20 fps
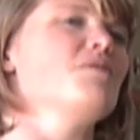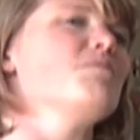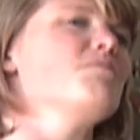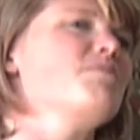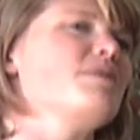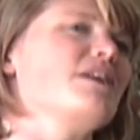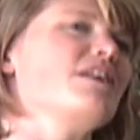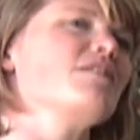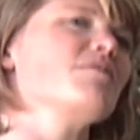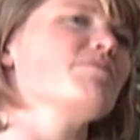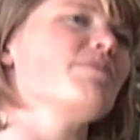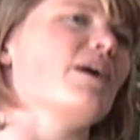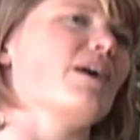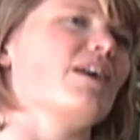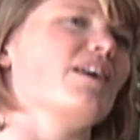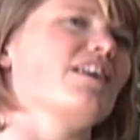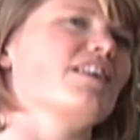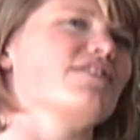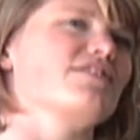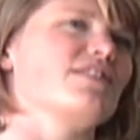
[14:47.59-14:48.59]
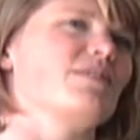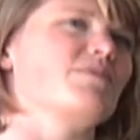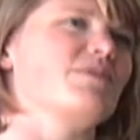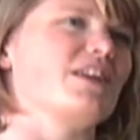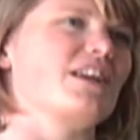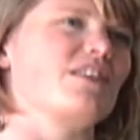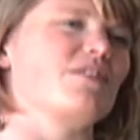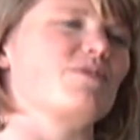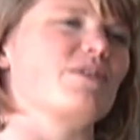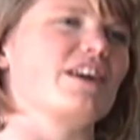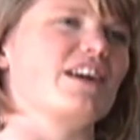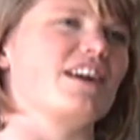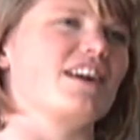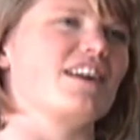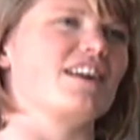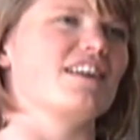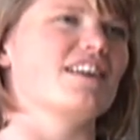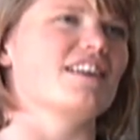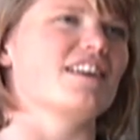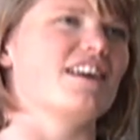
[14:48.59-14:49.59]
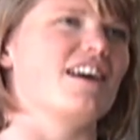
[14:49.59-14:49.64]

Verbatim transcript: being part of something where.